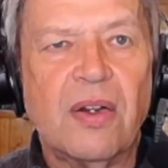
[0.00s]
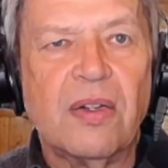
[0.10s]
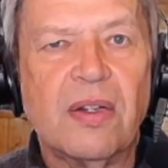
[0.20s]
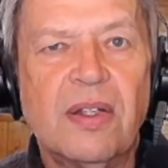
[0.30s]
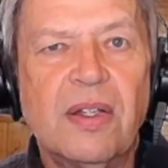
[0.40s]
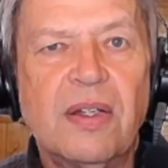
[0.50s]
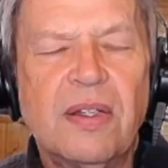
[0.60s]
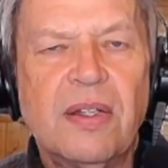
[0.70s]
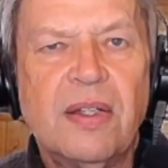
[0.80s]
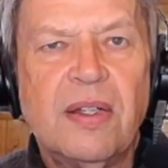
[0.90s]
I don't want
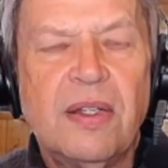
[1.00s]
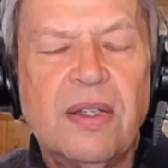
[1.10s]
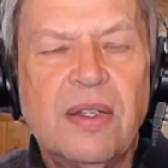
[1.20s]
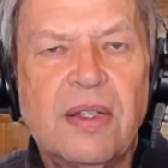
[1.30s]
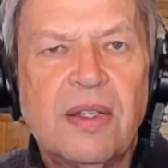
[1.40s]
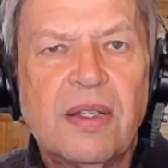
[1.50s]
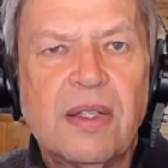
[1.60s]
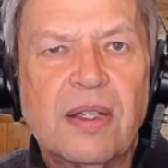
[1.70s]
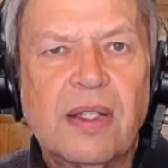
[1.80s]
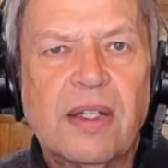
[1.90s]
to use the word
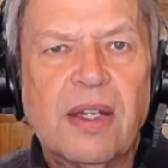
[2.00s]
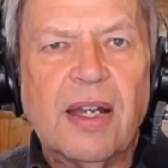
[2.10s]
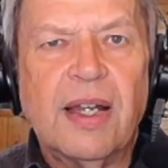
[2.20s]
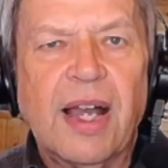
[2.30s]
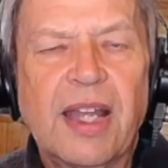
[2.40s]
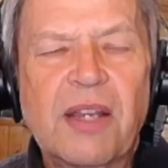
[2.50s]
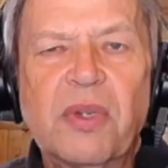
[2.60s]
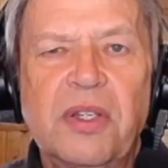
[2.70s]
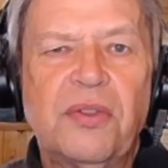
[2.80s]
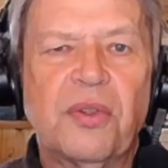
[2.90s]
addicted because YouTube
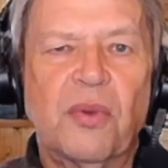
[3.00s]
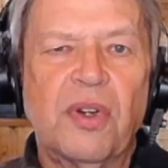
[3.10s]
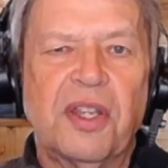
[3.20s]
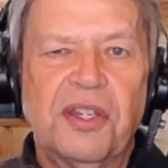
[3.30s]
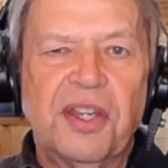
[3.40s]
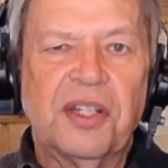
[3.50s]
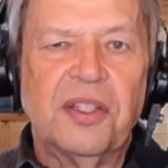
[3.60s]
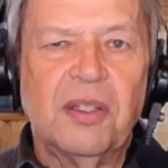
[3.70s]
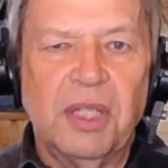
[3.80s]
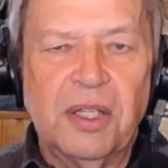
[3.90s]
doesn't like that. It
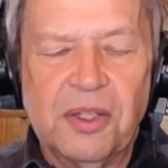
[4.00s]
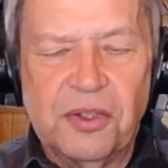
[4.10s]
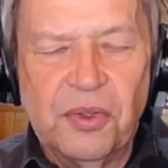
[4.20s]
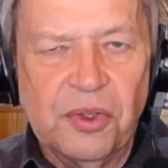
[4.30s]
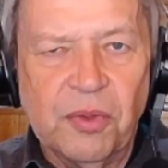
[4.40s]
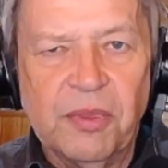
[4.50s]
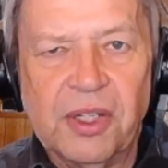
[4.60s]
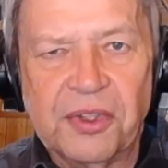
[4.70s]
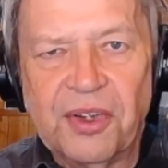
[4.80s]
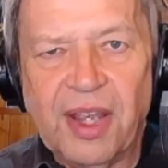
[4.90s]
kind of dings you for
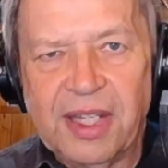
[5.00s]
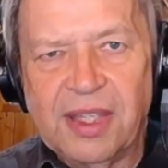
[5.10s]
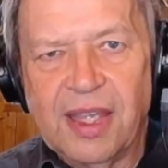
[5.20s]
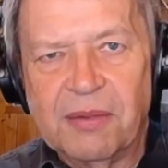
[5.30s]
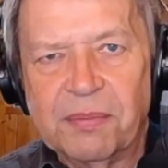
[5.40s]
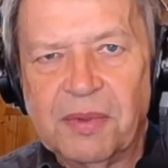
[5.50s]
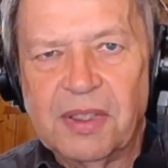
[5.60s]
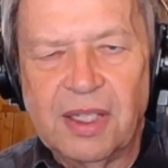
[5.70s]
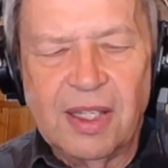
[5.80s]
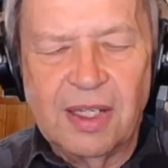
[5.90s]
using that term, but
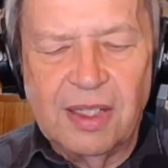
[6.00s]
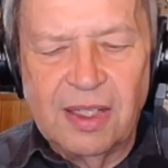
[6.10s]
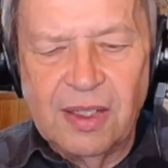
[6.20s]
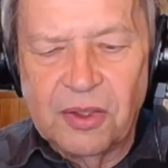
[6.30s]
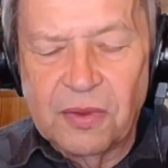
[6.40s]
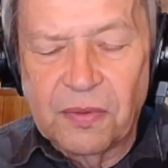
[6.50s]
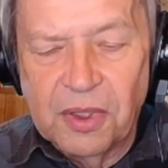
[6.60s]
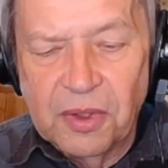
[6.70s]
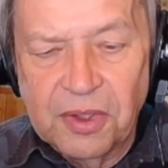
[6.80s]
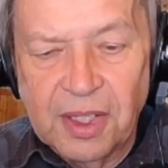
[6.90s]
let me use the
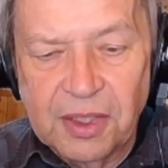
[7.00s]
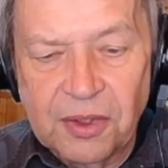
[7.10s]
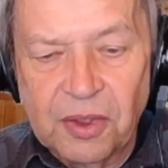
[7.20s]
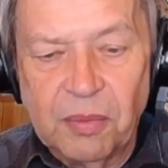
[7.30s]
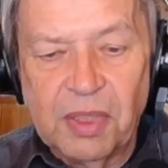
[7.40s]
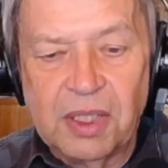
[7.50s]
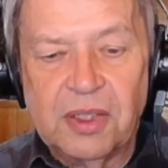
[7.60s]
word dependent.